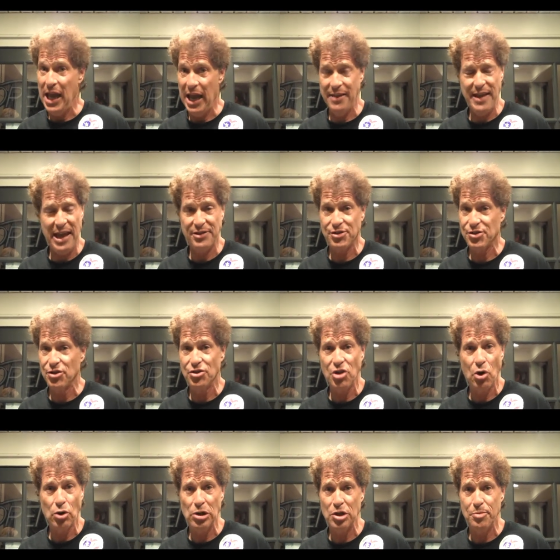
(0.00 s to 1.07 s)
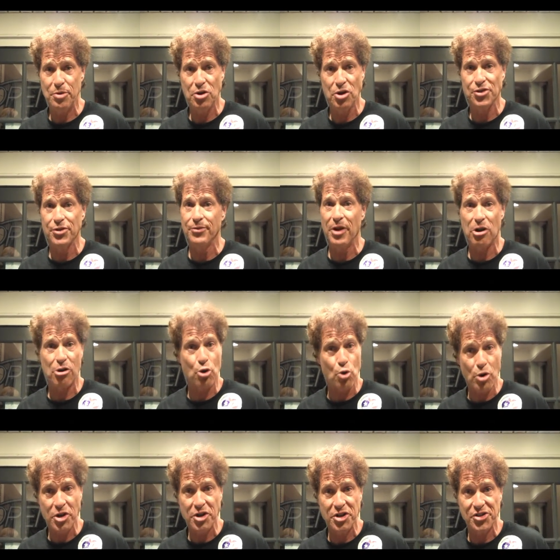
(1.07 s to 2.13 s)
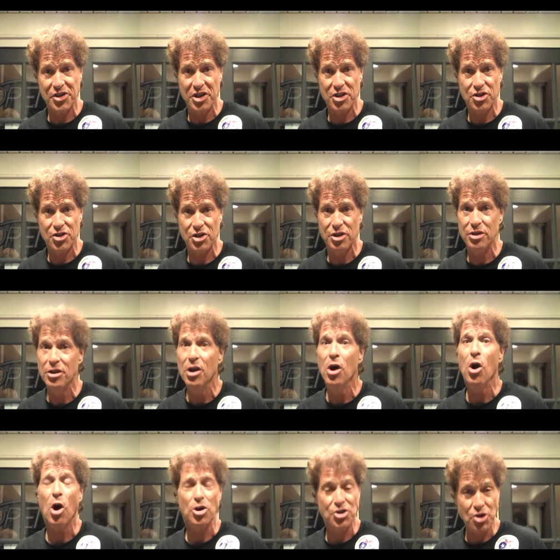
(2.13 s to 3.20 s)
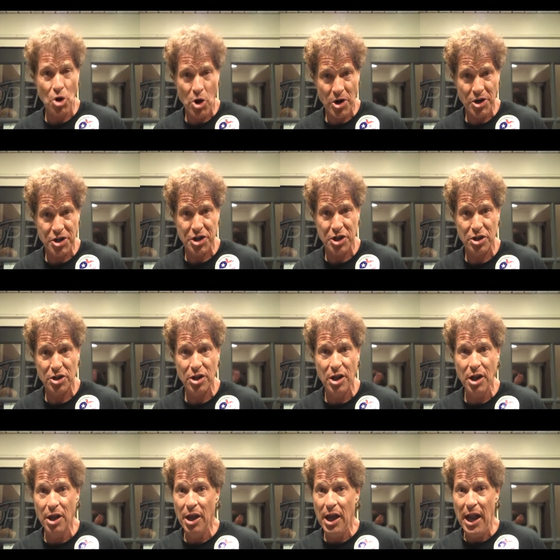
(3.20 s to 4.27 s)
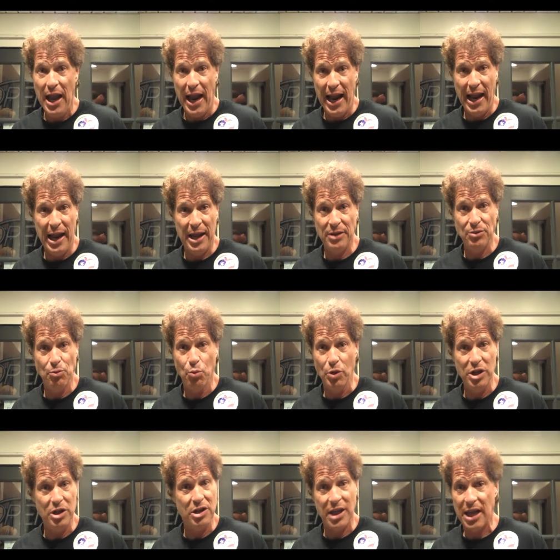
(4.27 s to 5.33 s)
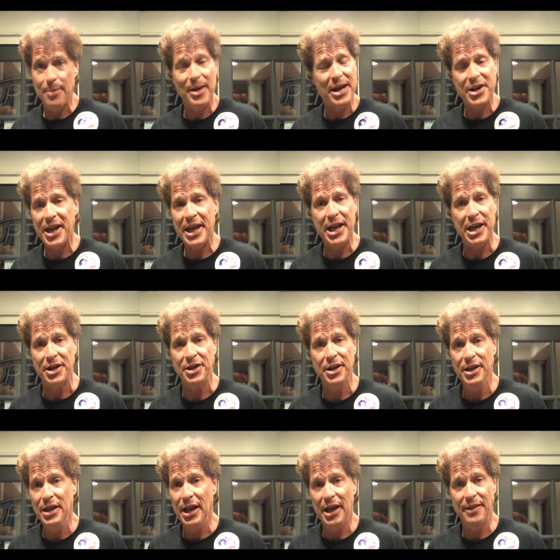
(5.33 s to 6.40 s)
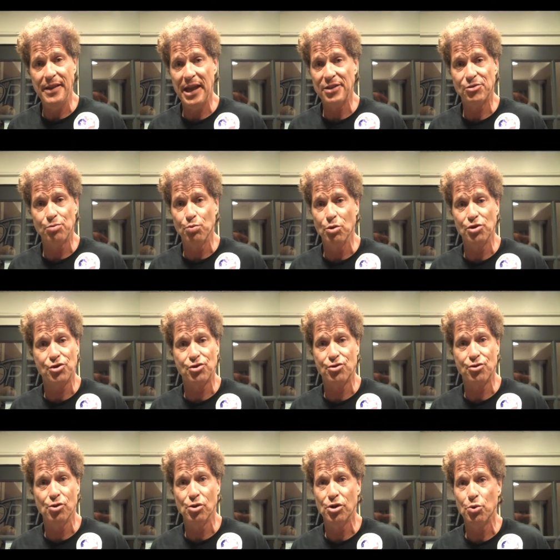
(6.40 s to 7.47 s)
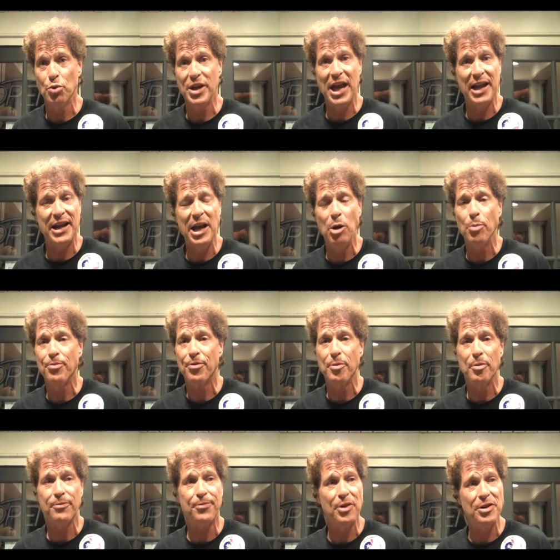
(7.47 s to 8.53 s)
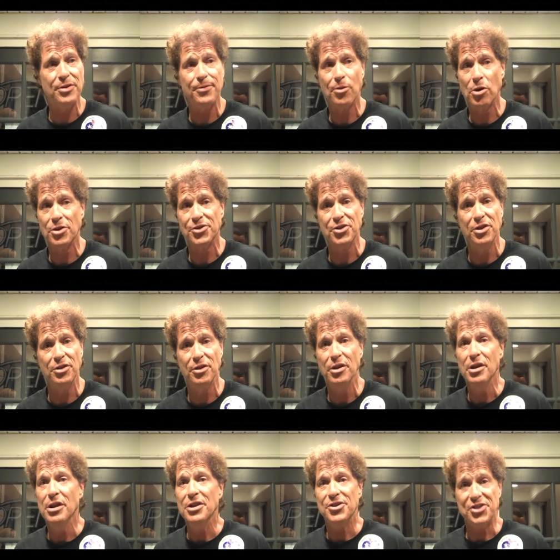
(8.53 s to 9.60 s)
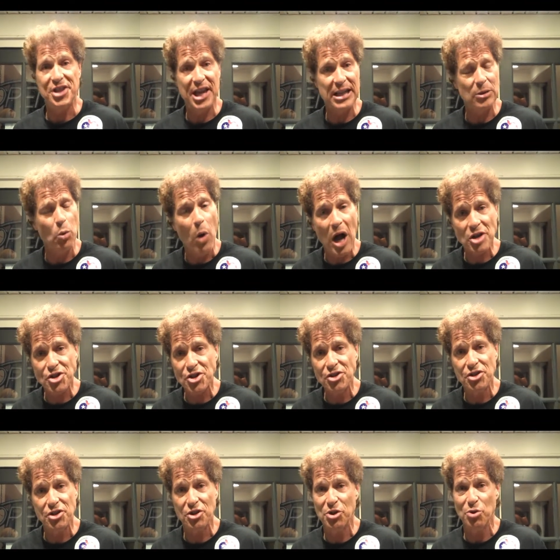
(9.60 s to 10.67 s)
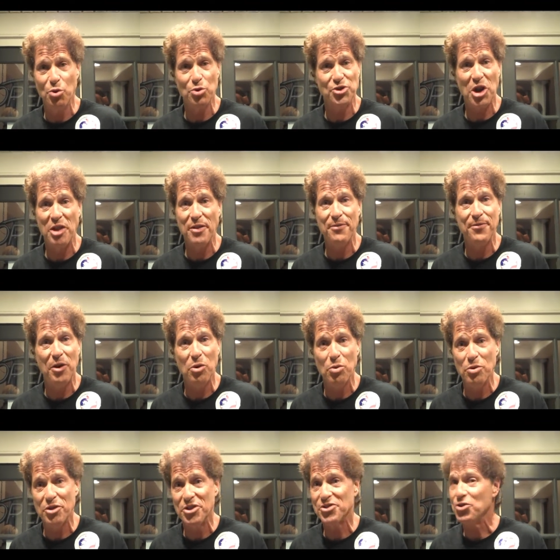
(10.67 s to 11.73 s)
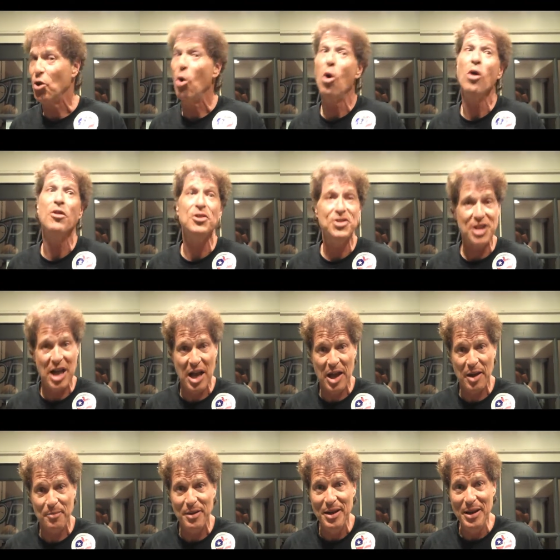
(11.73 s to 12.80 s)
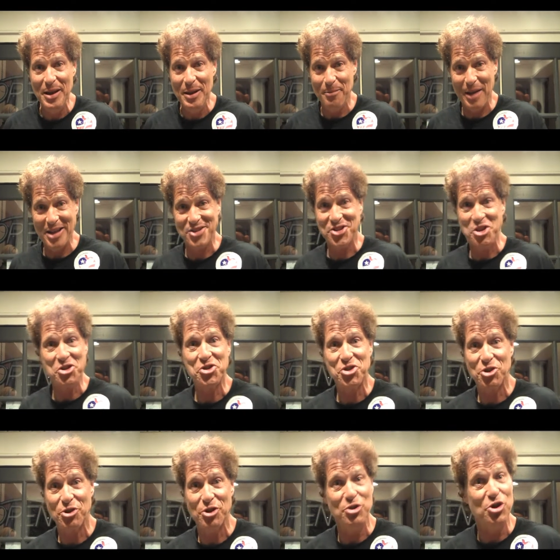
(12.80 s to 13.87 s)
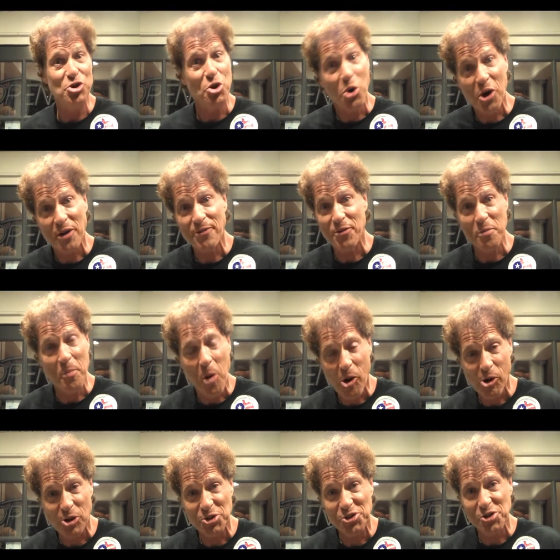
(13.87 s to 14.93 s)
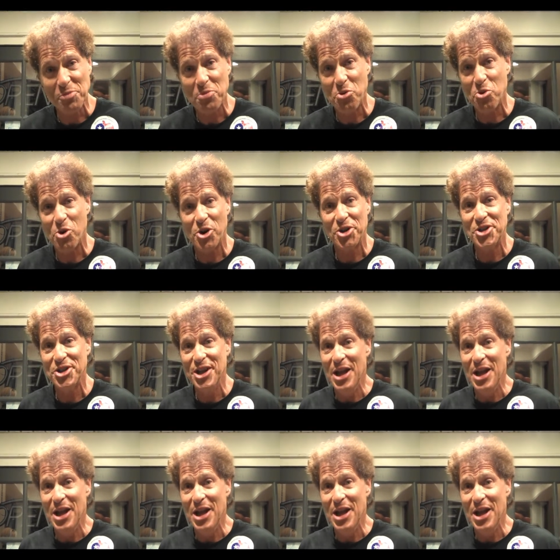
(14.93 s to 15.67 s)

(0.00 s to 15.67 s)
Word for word: And that's totally because of our organization, our targeting, and we came out ahead. And that was truly, we had help from a friend of ours in Seattle, Washington, who was on the phone with us all the time, my sister in New York for moral support,